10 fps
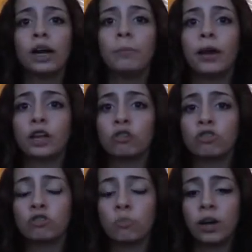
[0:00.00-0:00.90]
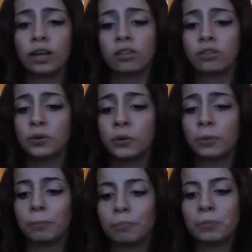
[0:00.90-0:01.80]
get up and you just want
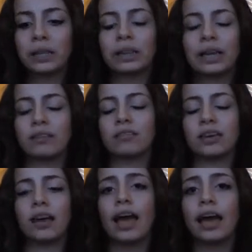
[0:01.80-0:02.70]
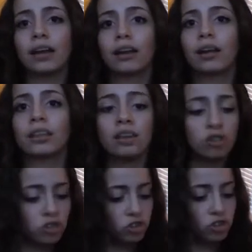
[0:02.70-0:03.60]
to be lazy, and
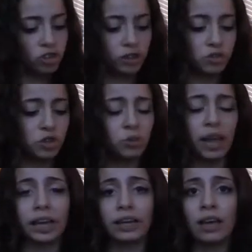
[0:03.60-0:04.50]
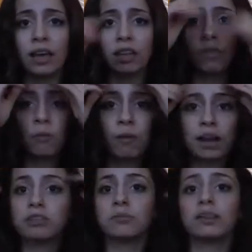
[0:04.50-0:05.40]
this just gives you like the
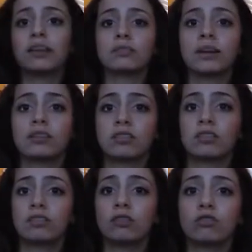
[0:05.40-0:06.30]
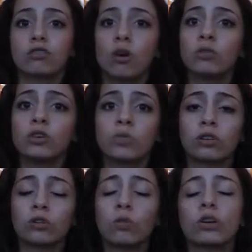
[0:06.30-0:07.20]
right to be lazy because it's still so
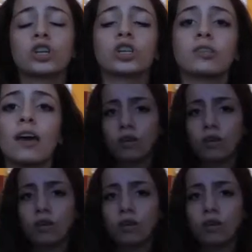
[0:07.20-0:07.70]
cute and gorgeous.